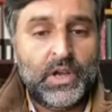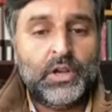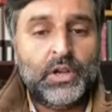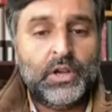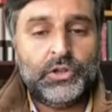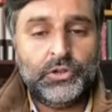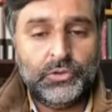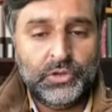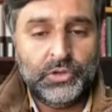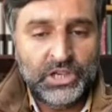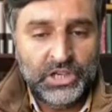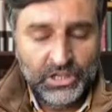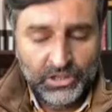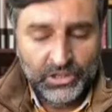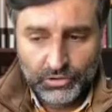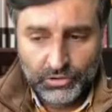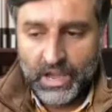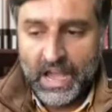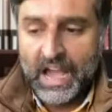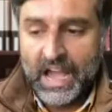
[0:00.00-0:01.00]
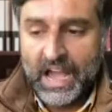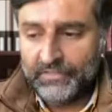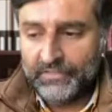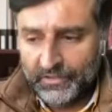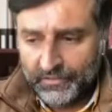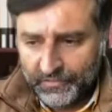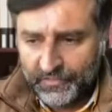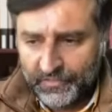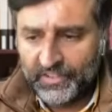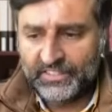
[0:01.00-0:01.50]
You need to have the
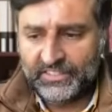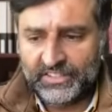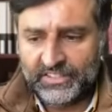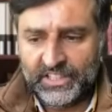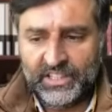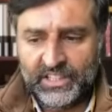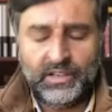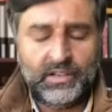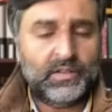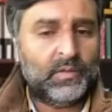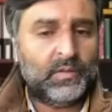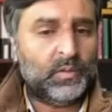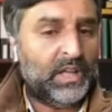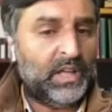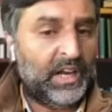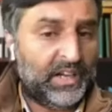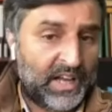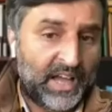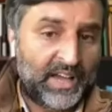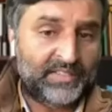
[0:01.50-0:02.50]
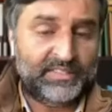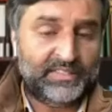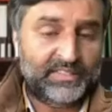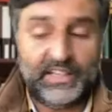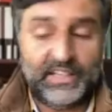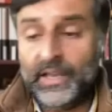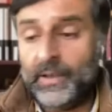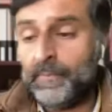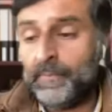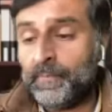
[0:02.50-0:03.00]
first thing that I
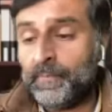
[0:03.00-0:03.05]
say,